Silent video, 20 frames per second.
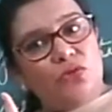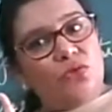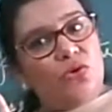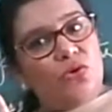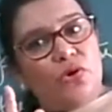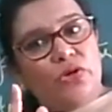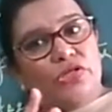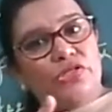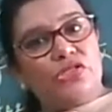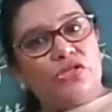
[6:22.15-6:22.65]
who
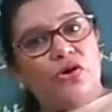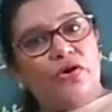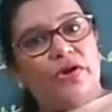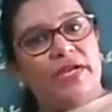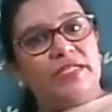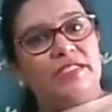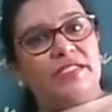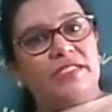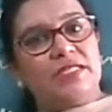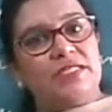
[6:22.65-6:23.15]
goes or
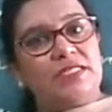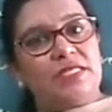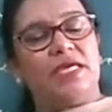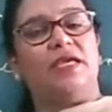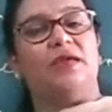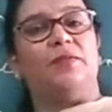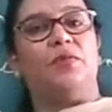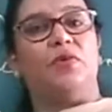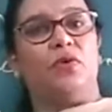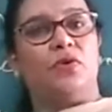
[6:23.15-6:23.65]
it's a
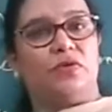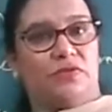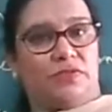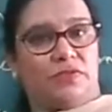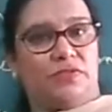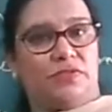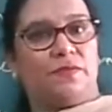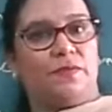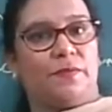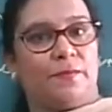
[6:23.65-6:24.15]
team who
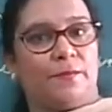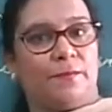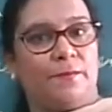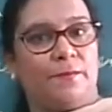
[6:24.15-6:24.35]
goes?